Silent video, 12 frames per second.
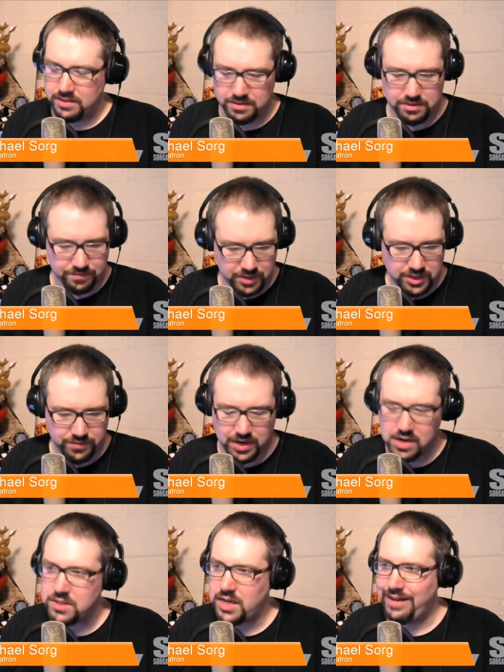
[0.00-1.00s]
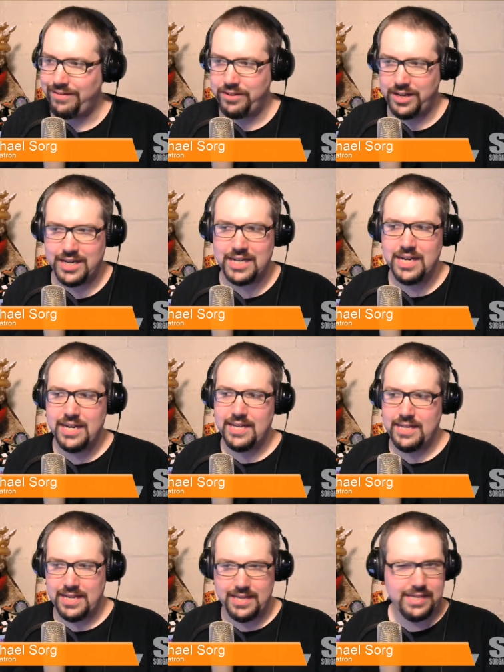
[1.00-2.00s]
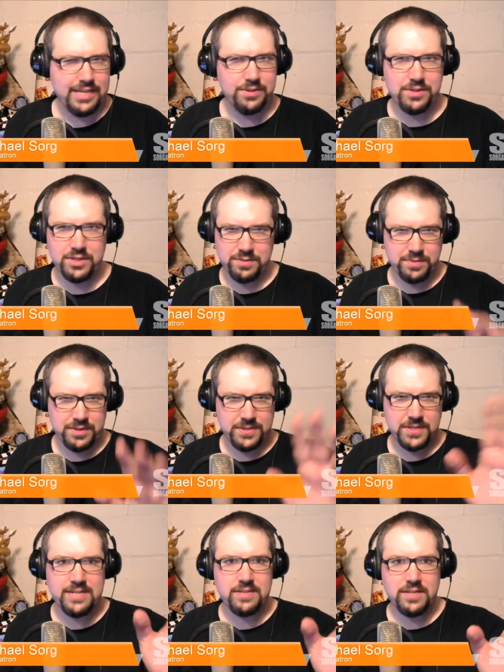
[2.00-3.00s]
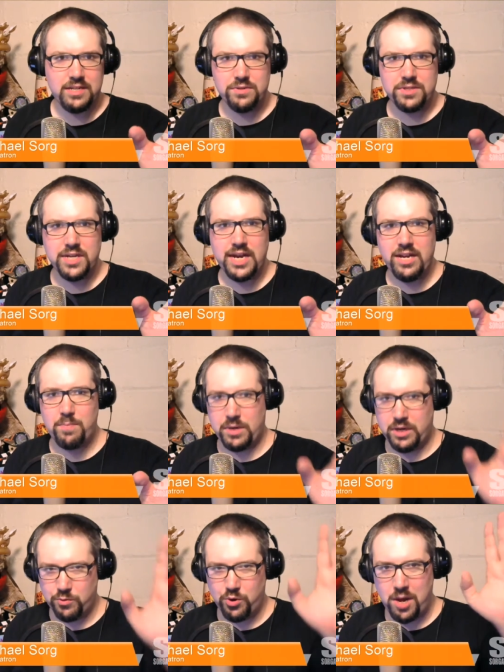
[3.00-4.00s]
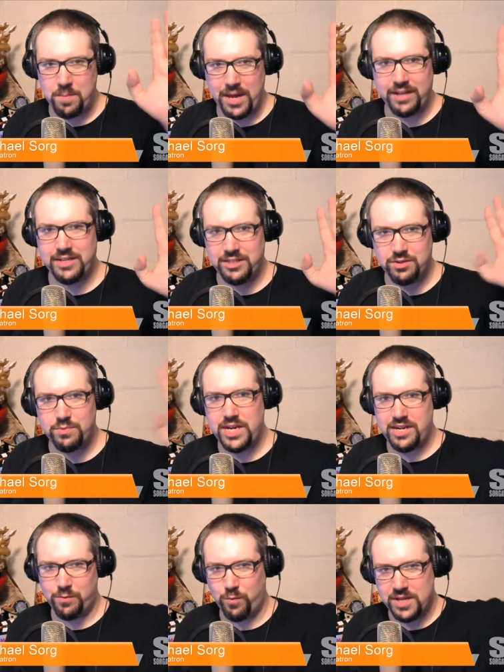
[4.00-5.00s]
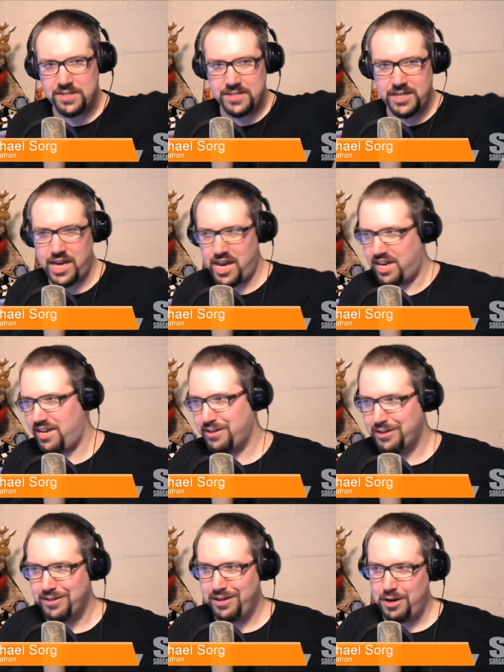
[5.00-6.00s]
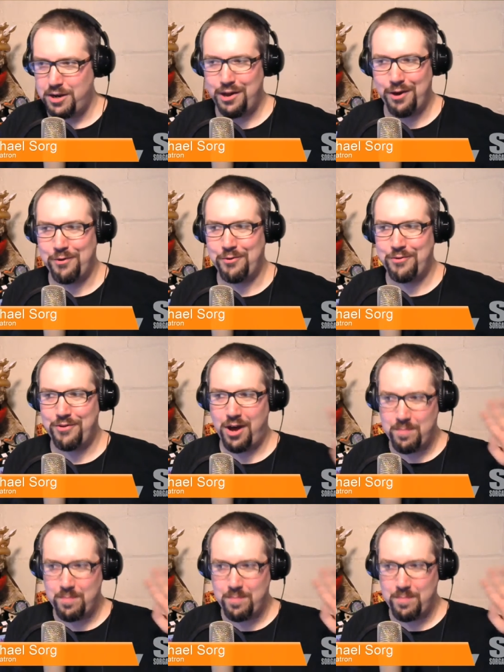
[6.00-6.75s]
some friends of ours have the, like, there's been sites that you sign up and it will automatically tweet once a day, you know,